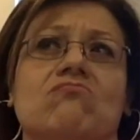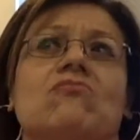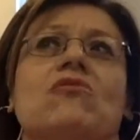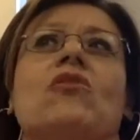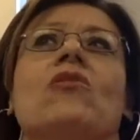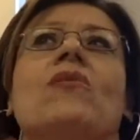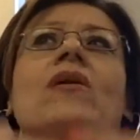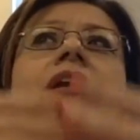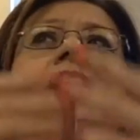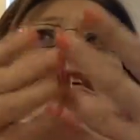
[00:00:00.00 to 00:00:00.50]

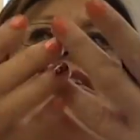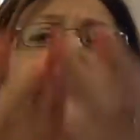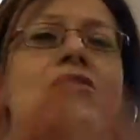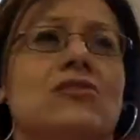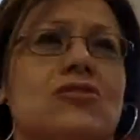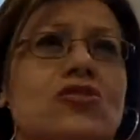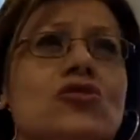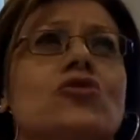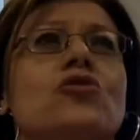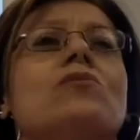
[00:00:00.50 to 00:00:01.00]
already
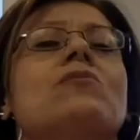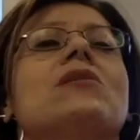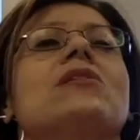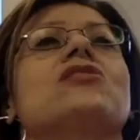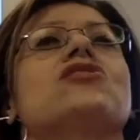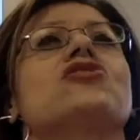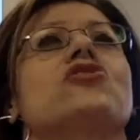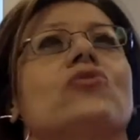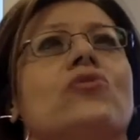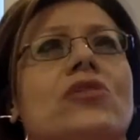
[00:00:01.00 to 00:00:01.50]
assumed that the
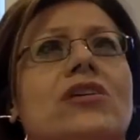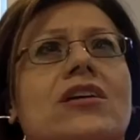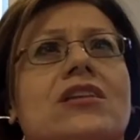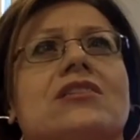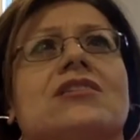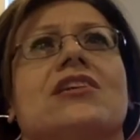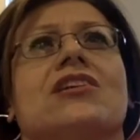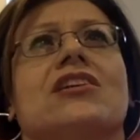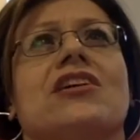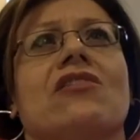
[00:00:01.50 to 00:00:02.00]
children can
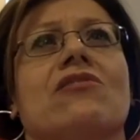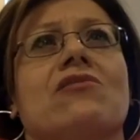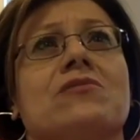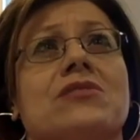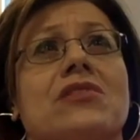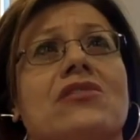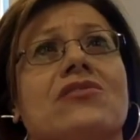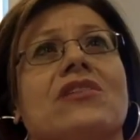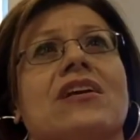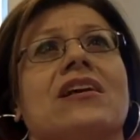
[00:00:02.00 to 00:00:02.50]
take care of
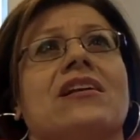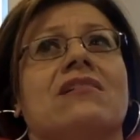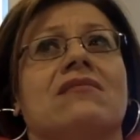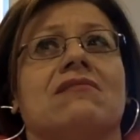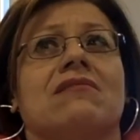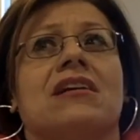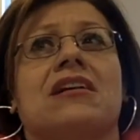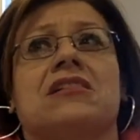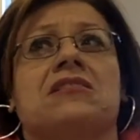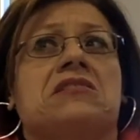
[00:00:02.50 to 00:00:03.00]
themselves,
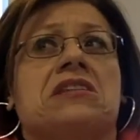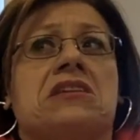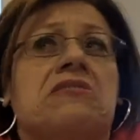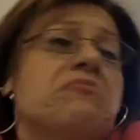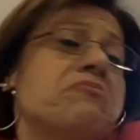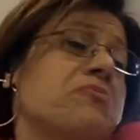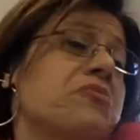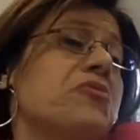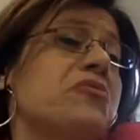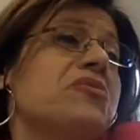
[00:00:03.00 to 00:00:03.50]
and
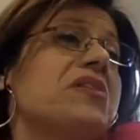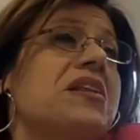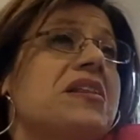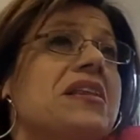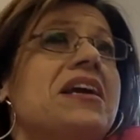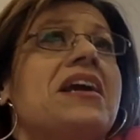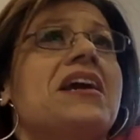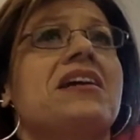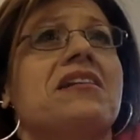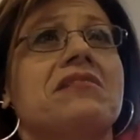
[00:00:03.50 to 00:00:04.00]
they've proved that they
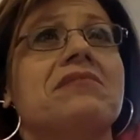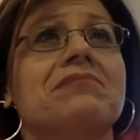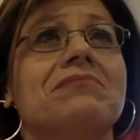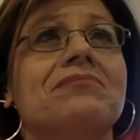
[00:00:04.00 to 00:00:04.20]
can.